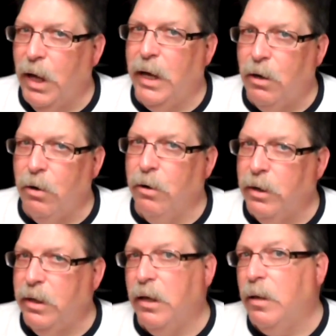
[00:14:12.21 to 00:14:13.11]
what I
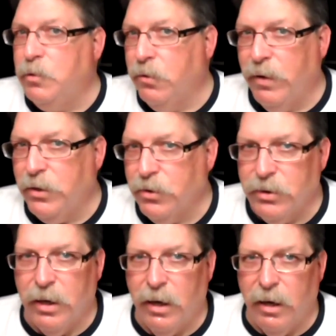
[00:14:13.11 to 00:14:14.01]
learned and the
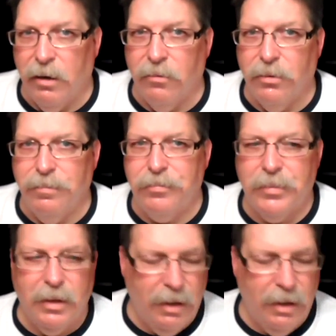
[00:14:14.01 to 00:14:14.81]
observations I have